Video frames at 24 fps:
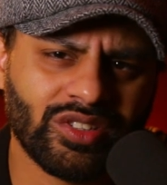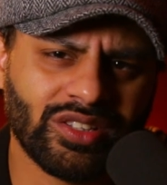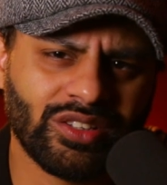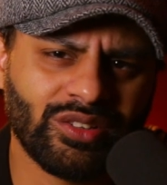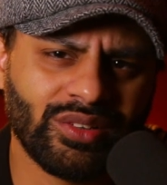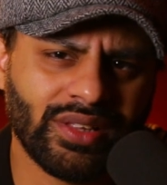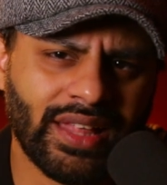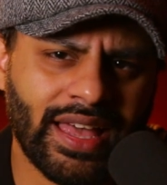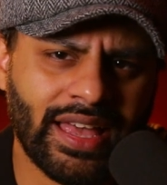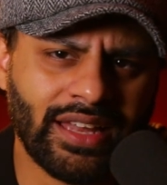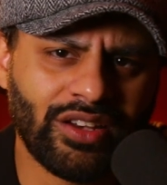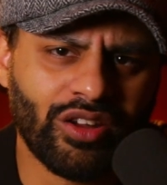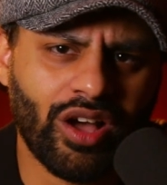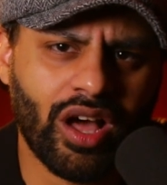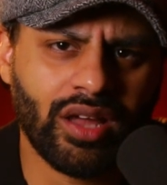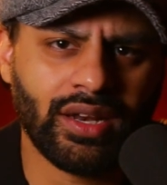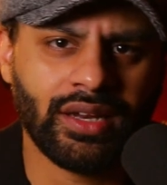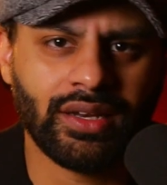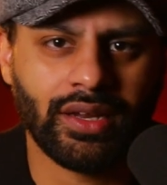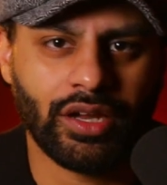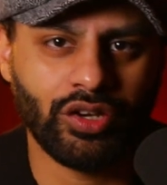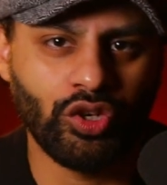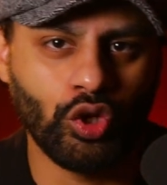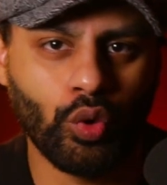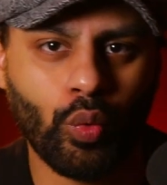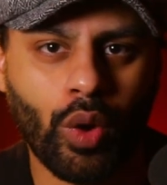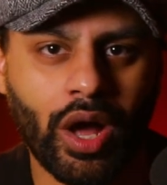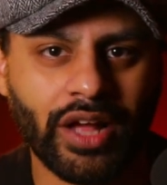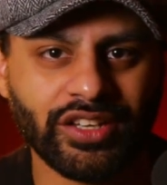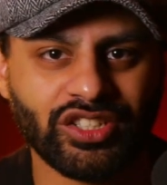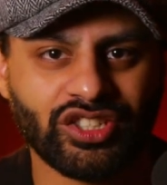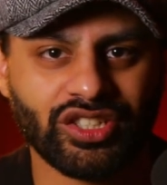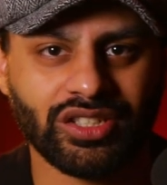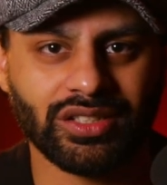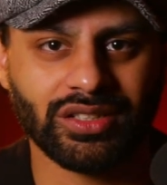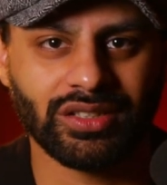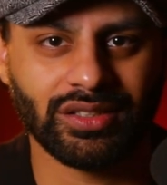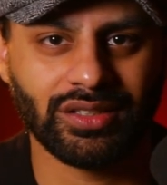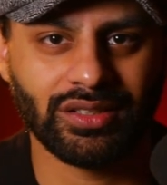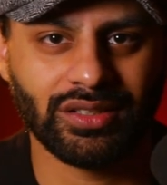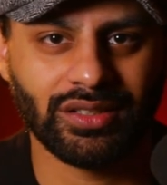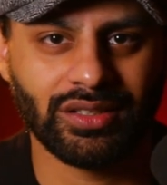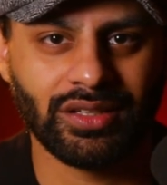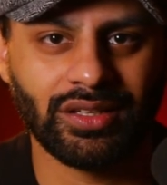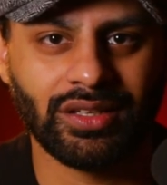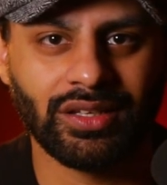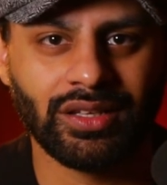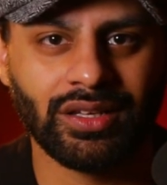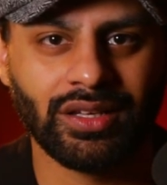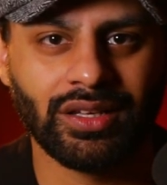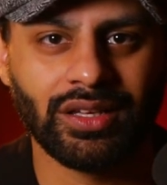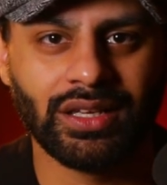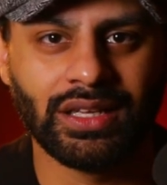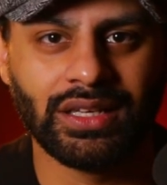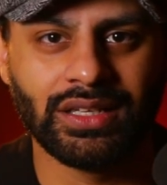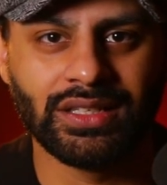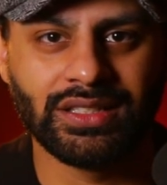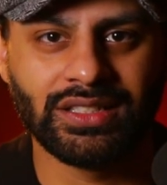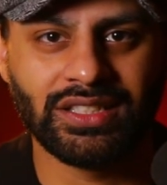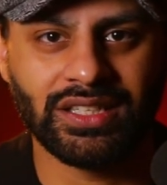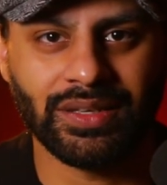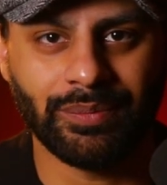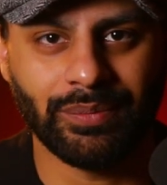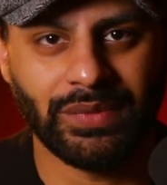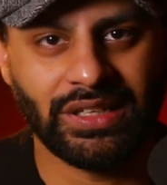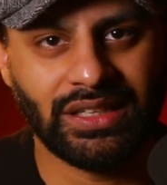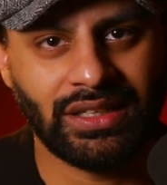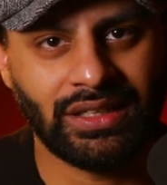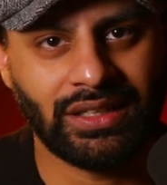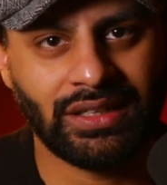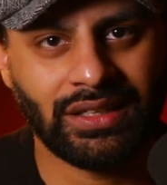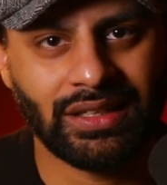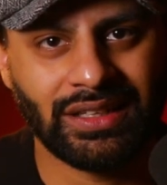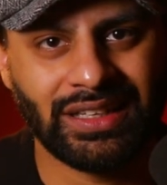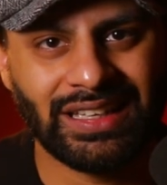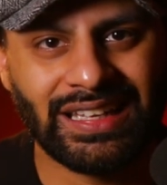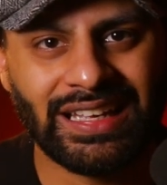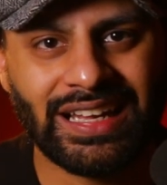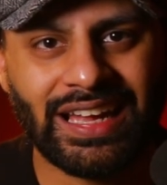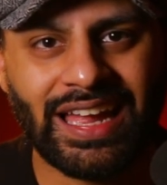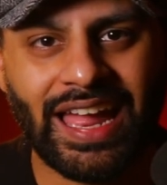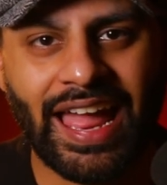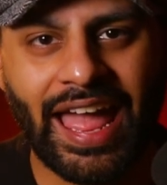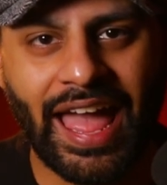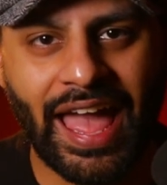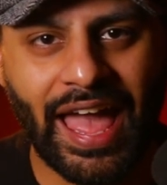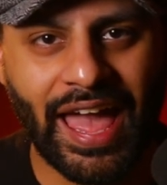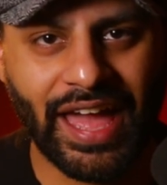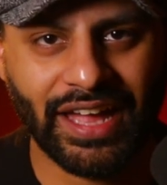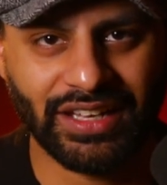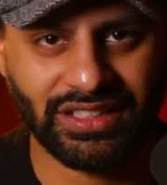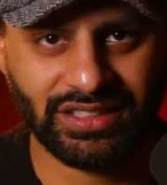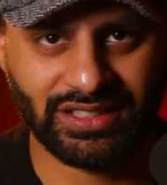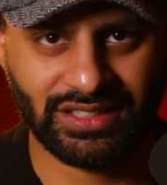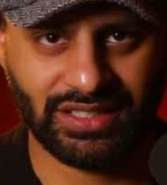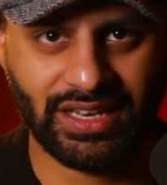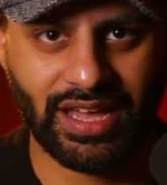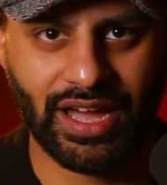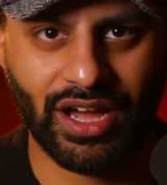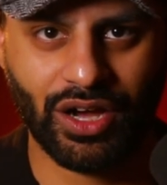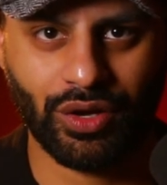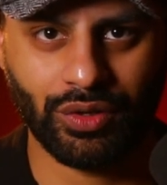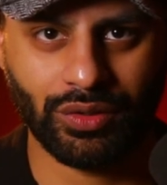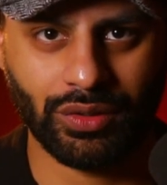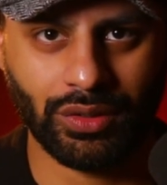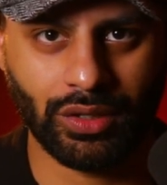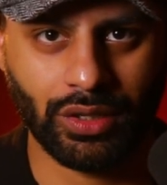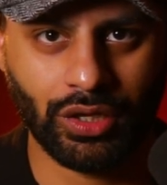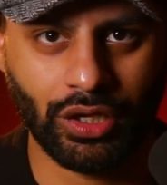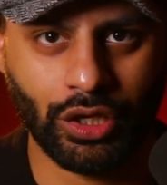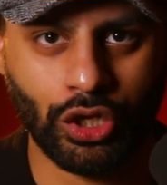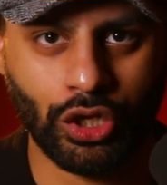you land on it and you watch it? To me, hands down,